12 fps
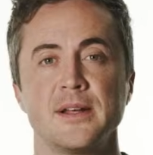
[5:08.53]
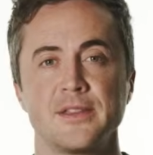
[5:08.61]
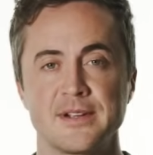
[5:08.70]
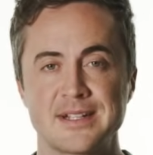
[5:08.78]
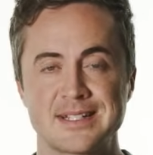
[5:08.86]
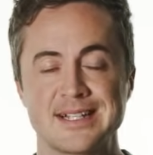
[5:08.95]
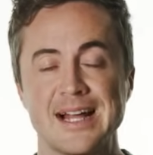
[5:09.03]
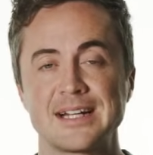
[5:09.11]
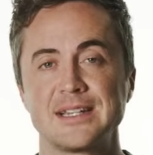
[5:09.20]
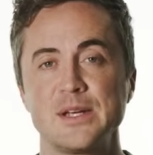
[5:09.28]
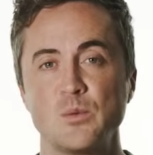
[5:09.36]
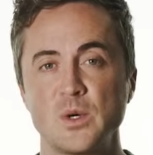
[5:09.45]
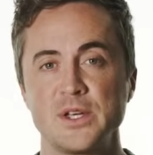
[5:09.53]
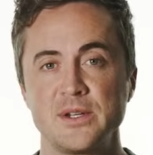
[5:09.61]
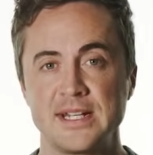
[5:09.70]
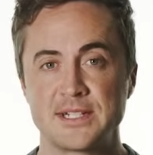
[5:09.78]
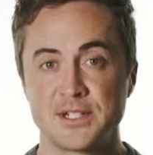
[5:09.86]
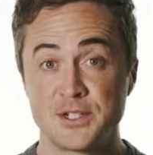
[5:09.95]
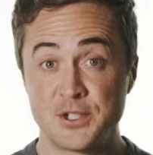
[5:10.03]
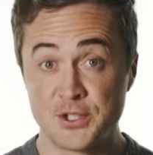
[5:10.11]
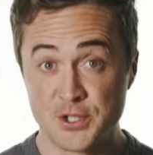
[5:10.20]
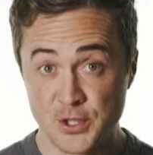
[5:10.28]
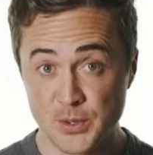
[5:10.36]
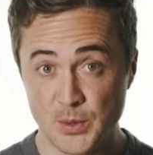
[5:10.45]
They're exactly what you need to
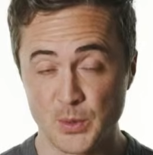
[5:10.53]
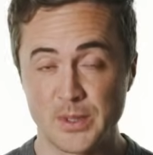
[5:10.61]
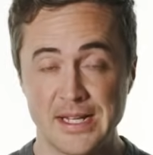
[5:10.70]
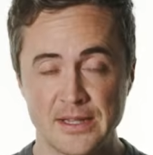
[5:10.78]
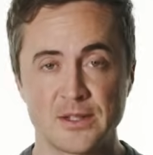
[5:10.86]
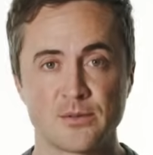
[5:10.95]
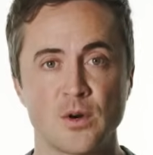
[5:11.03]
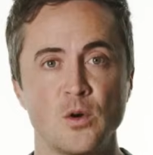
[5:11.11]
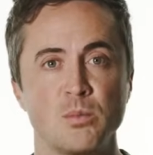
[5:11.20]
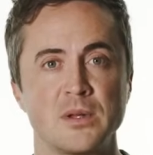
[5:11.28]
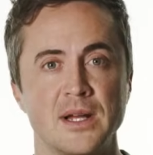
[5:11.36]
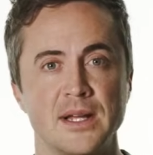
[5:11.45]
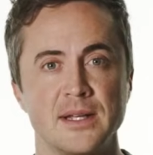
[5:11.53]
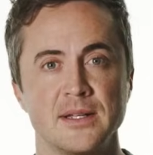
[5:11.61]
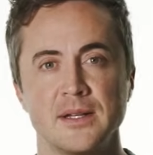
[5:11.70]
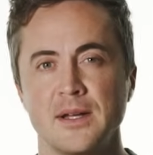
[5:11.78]
do in the role play.